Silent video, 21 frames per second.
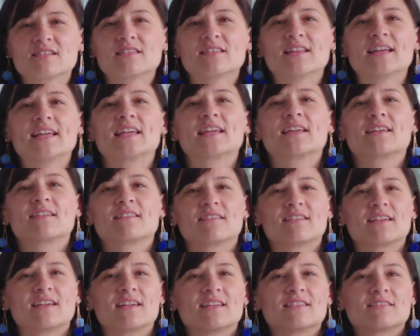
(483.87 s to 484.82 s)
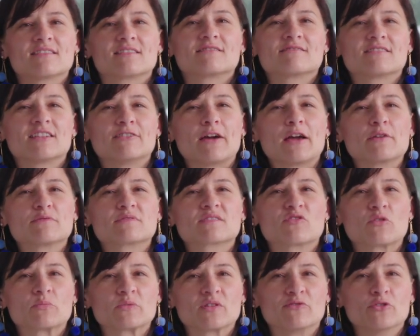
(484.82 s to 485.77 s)
Like, it derives
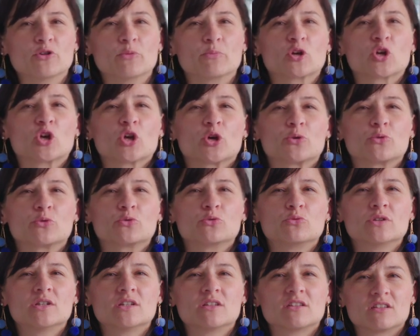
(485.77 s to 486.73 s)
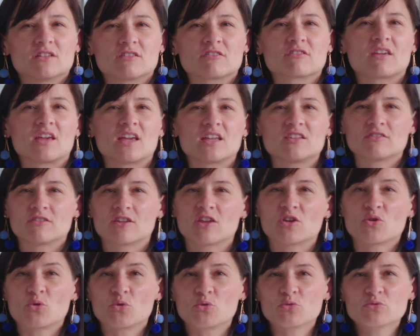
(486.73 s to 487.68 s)
from the verb go, okay, to
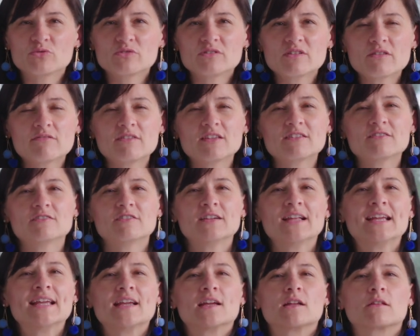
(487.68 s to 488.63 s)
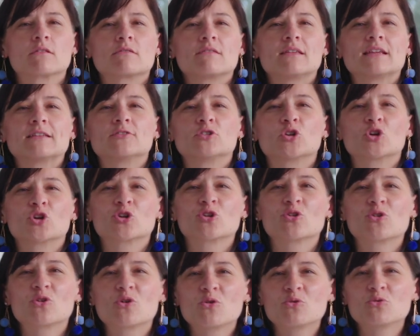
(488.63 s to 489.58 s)
go to the theater, and theater
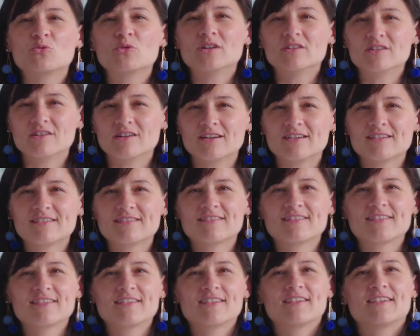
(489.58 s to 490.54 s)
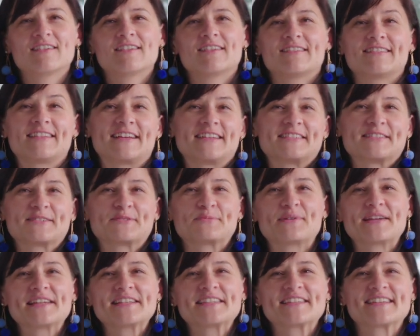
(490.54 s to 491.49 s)
goer. Nice
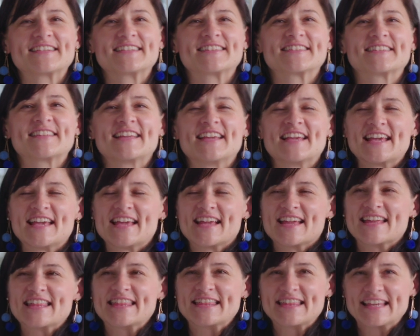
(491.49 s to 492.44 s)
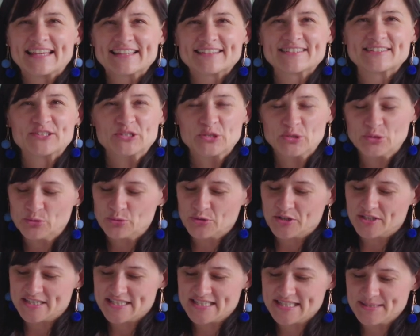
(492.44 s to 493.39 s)
expression. Theater
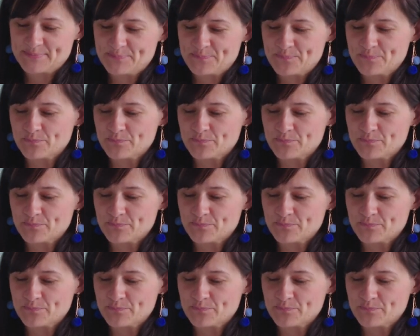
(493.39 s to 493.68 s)
goers.